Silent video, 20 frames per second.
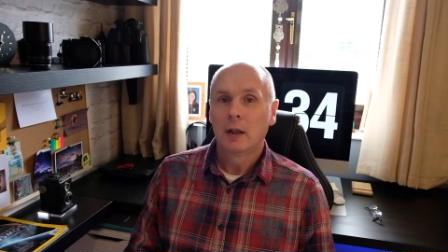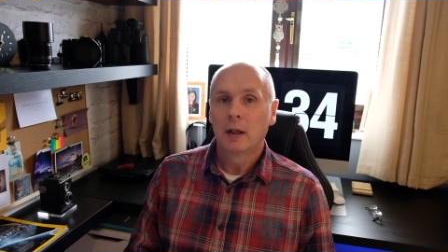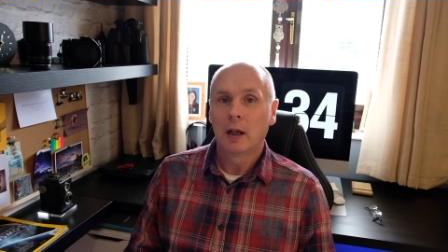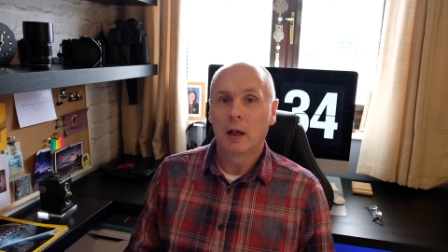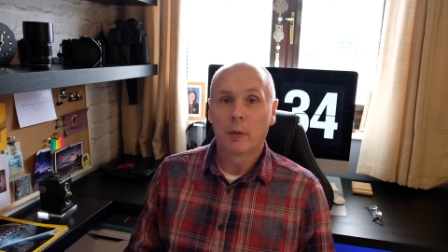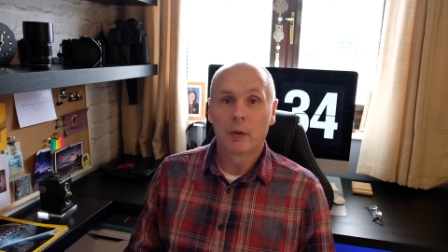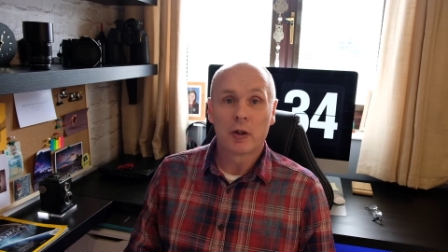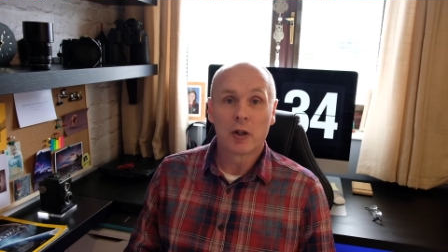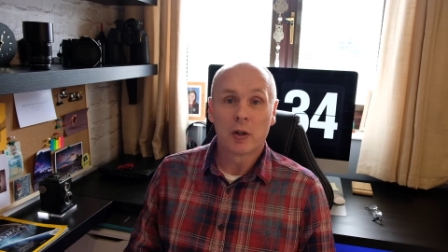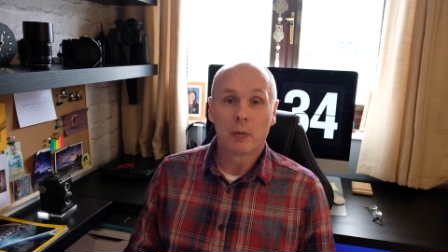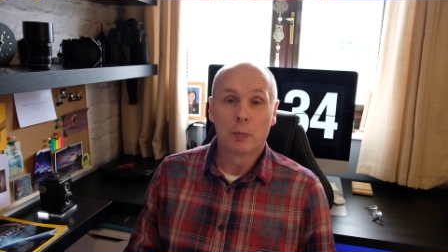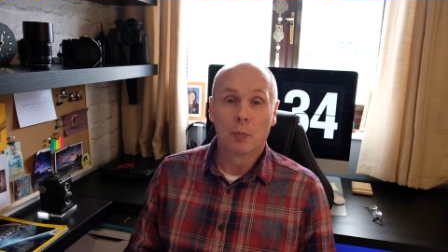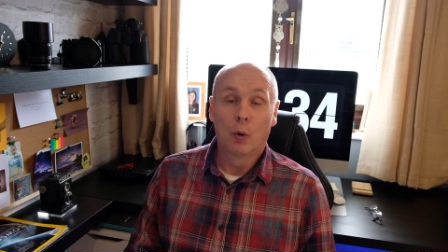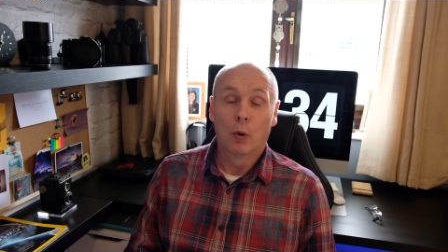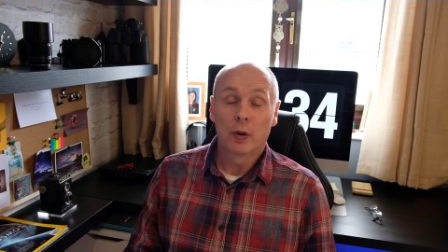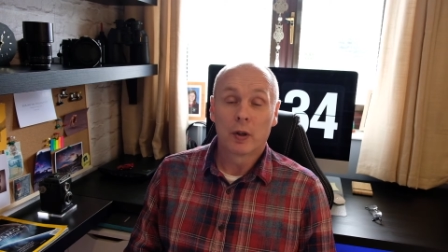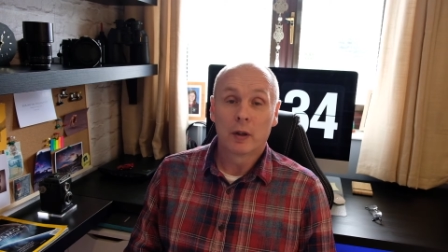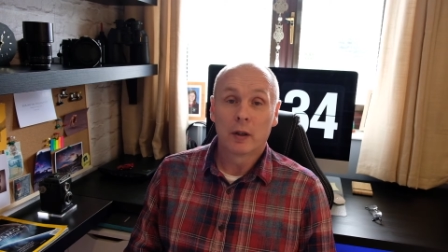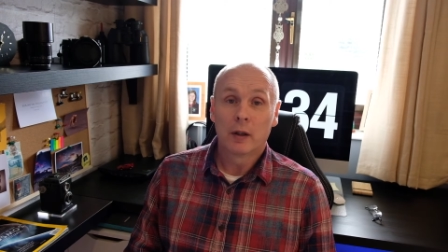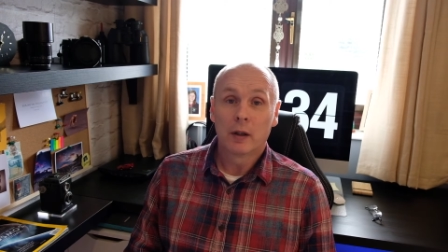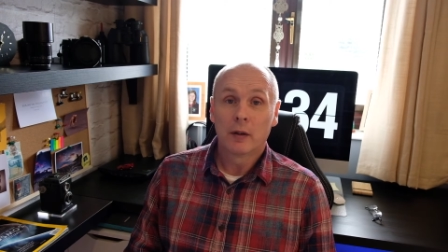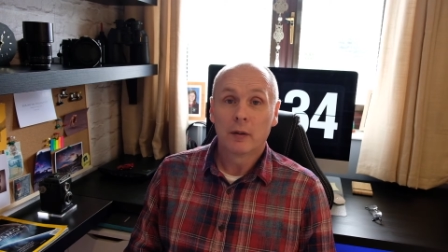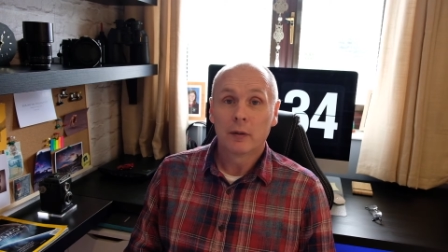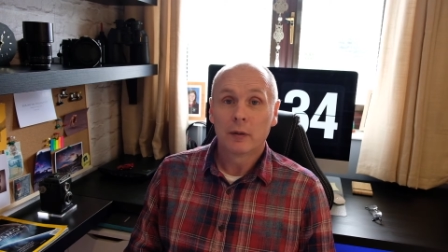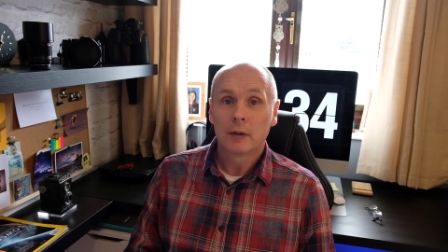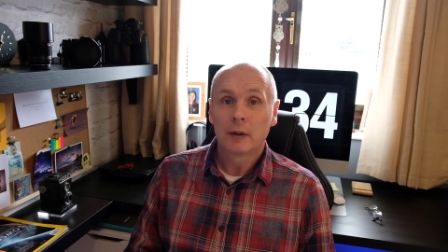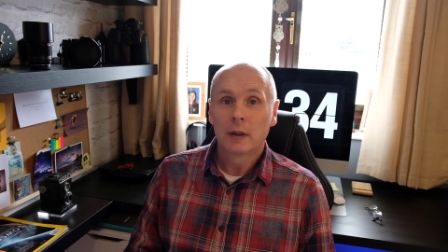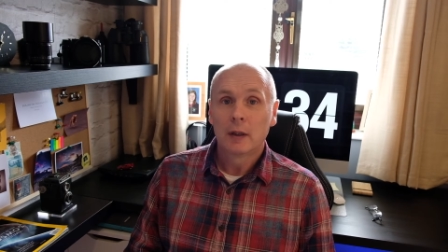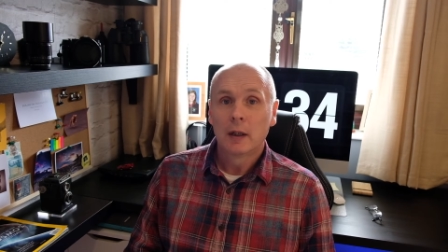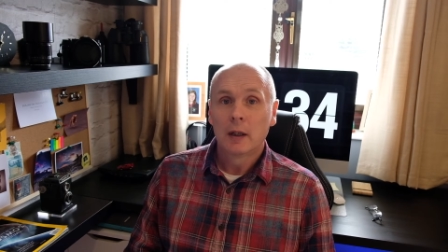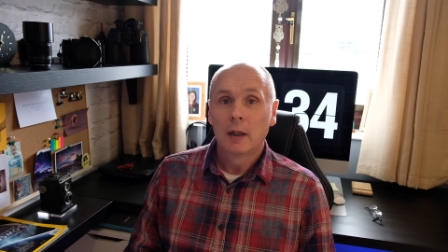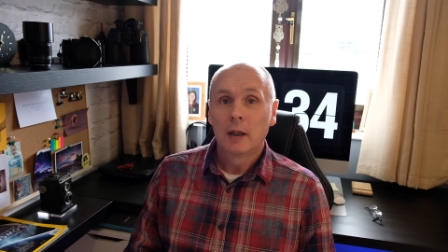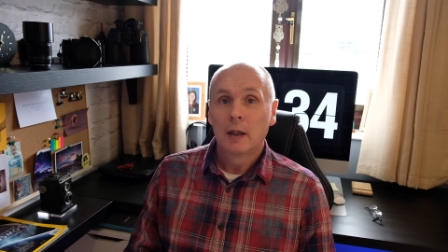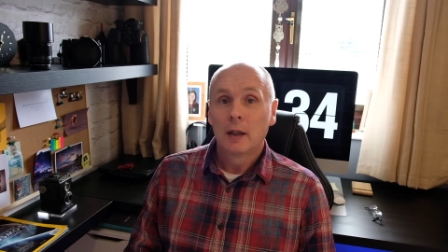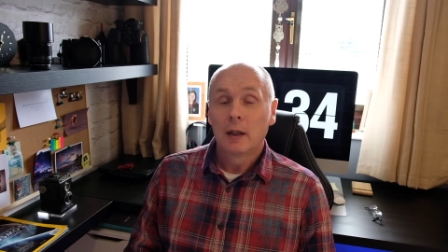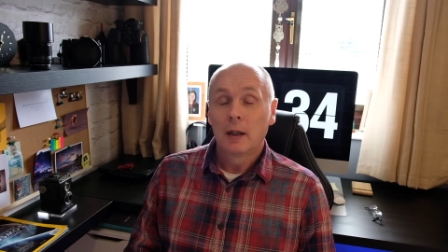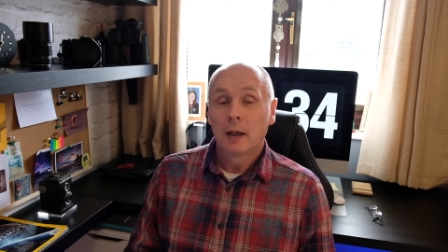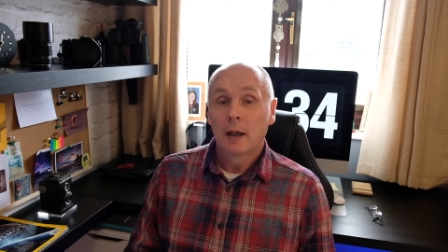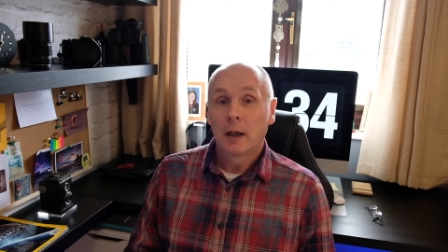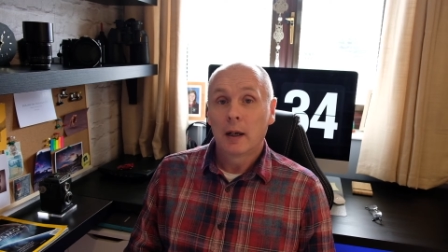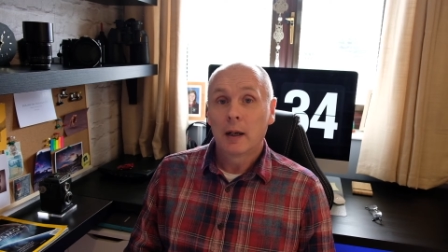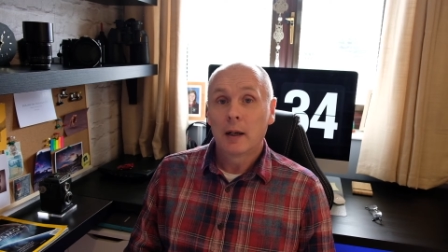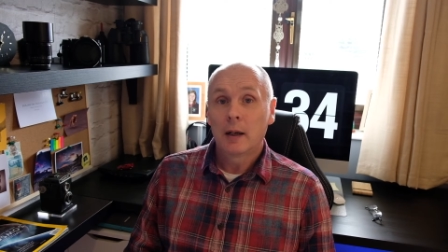uh, which is more than enough.